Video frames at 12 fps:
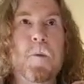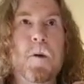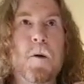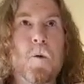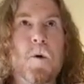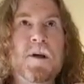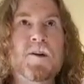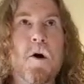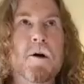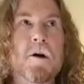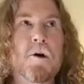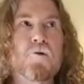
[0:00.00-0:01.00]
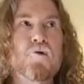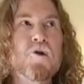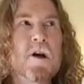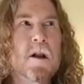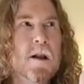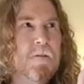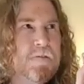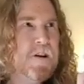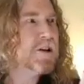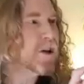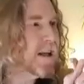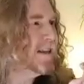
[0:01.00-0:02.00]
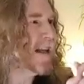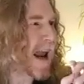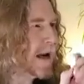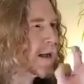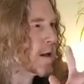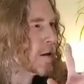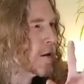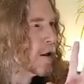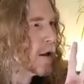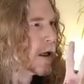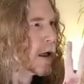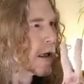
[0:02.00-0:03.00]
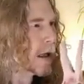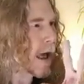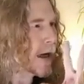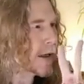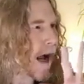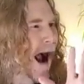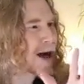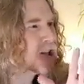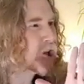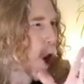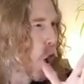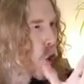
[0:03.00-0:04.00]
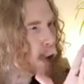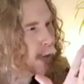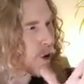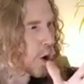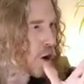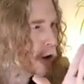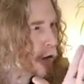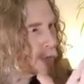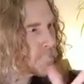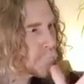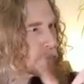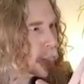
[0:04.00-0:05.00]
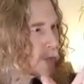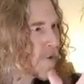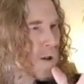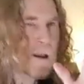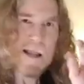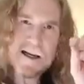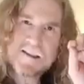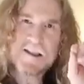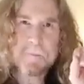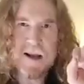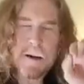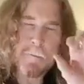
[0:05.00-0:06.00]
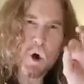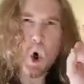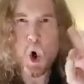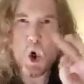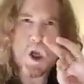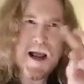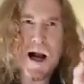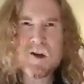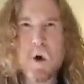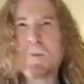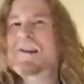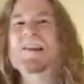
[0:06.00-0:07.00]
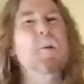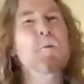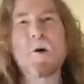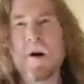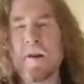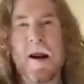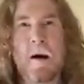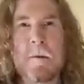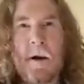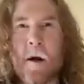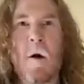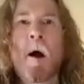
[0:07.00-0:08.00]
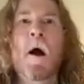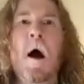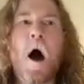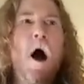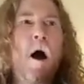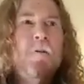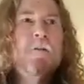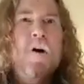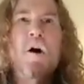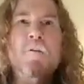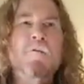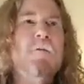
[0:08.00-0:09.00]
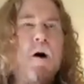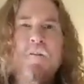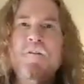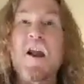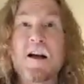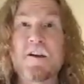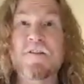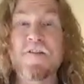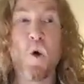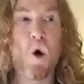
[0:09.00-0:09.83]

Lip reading: We started really officially dating like October, late September, early October, somewhere in there. You know, of '94.